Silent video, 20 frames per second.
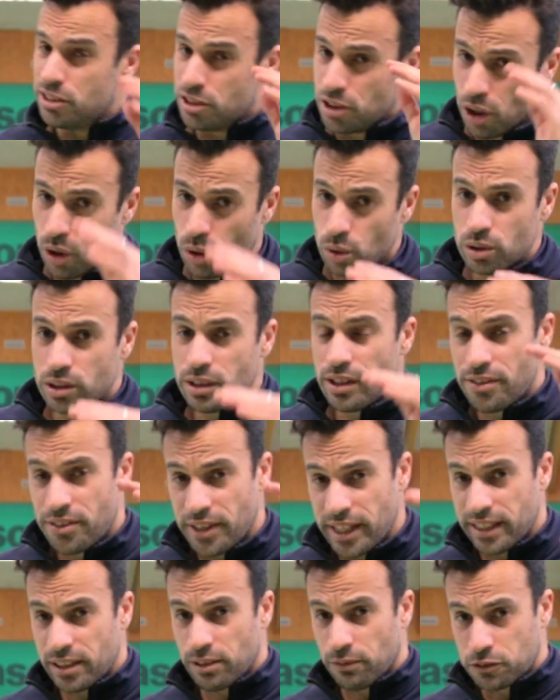don't
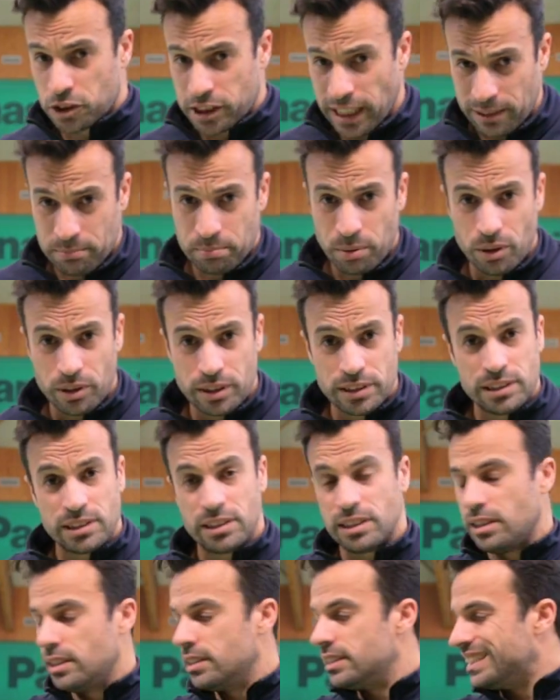think of
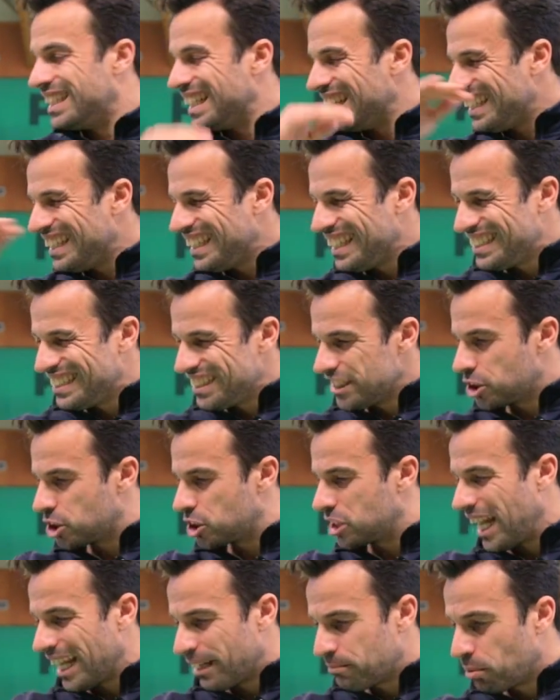checkpoints. Delete
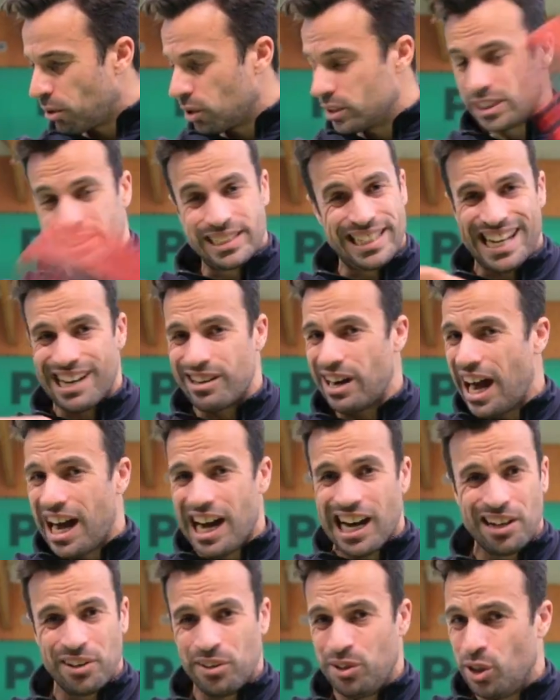checkpoints. There
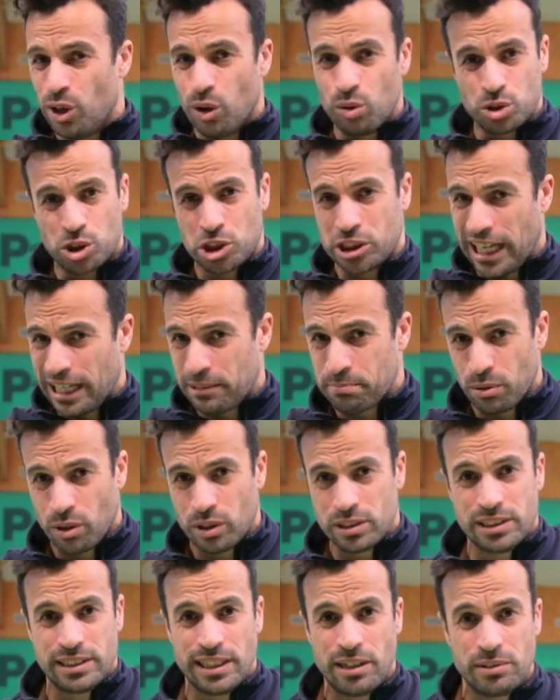are no
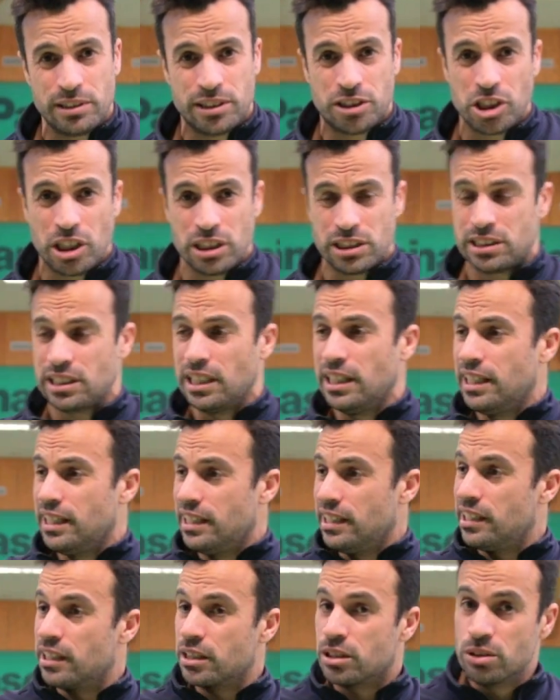checkpoints. There is just
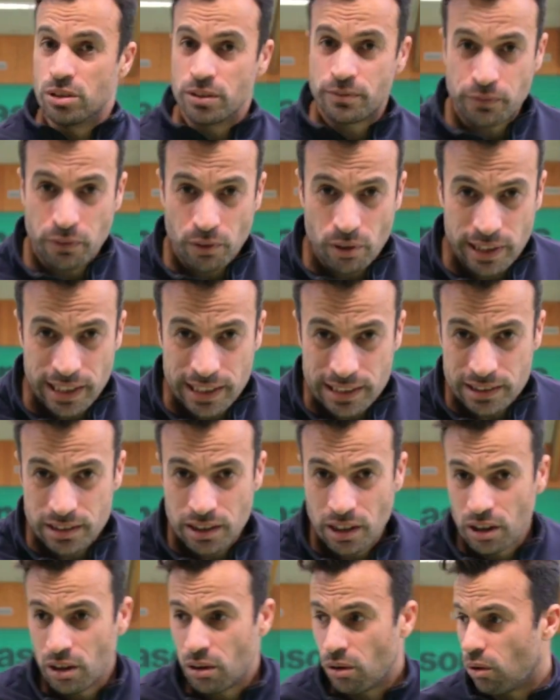a good
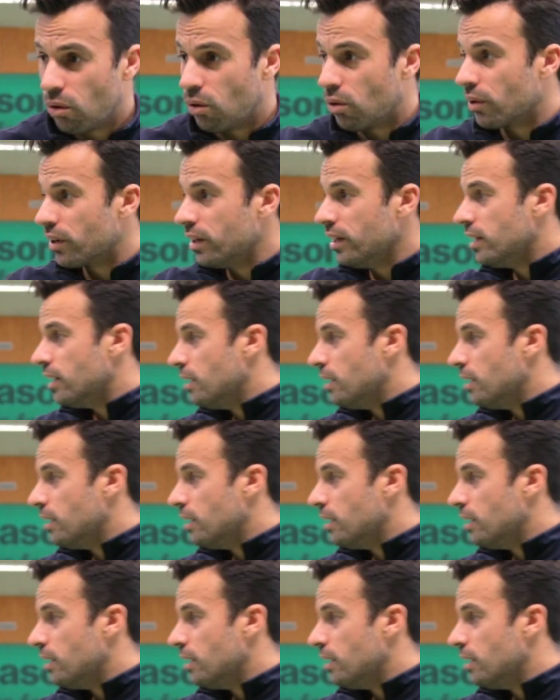forehand or